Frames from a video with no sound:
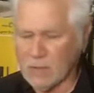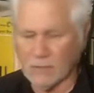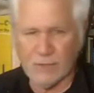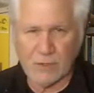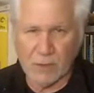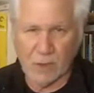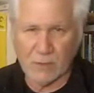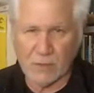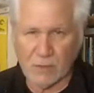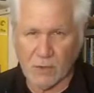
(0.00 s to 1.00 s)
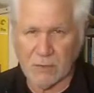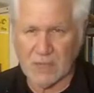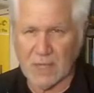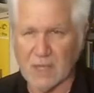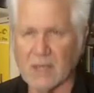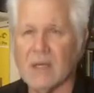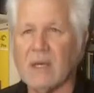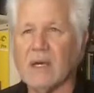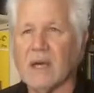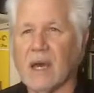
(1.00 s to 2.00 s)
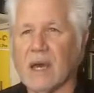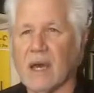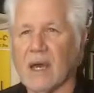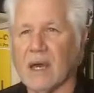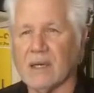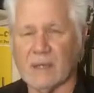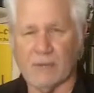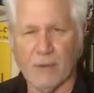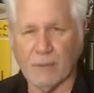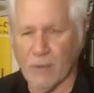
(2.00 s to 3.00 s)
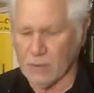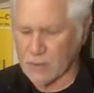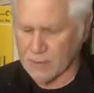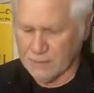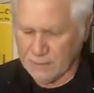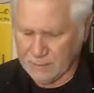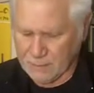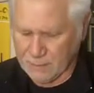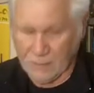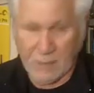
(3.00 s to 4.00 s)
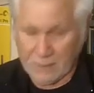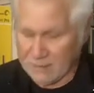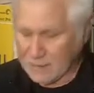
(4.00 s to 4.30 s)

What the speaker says: use it for strobes. Strobes need a different approach for me.